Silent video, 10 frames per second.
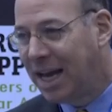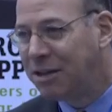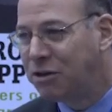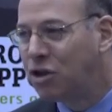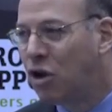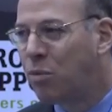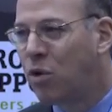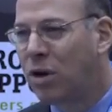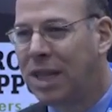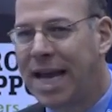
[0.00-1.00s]
and there's no
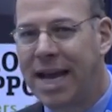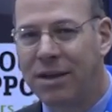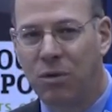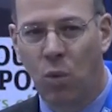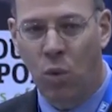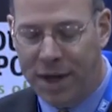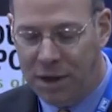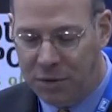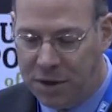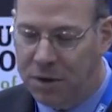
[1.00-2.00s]
more land, what
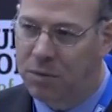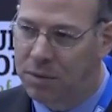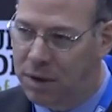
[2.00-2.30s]
do?